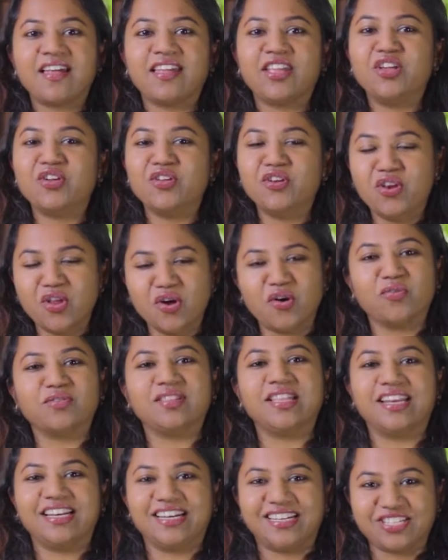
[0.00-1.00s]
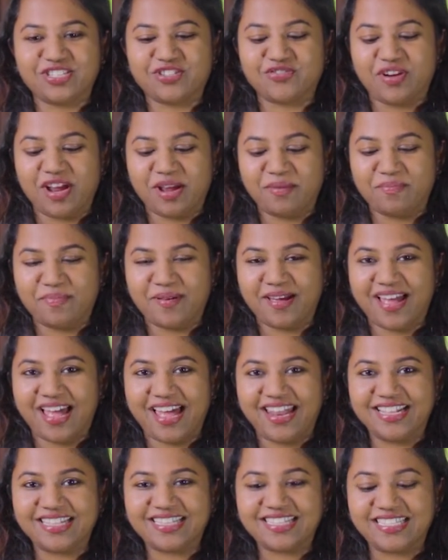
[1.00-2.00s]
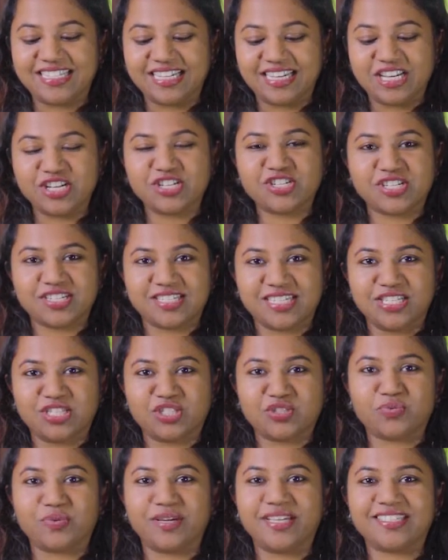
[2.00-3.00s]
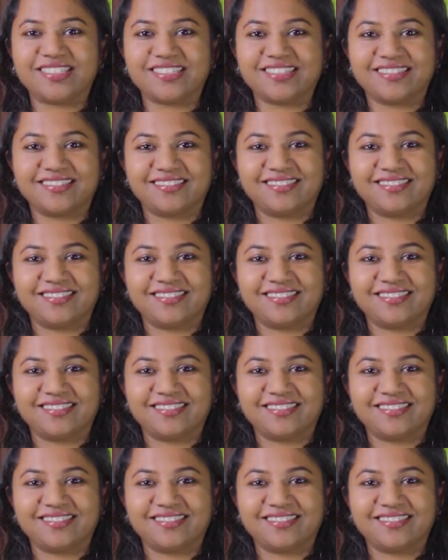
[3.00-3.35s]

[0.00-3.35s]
you know that it is ripe and it's delicious and sweet.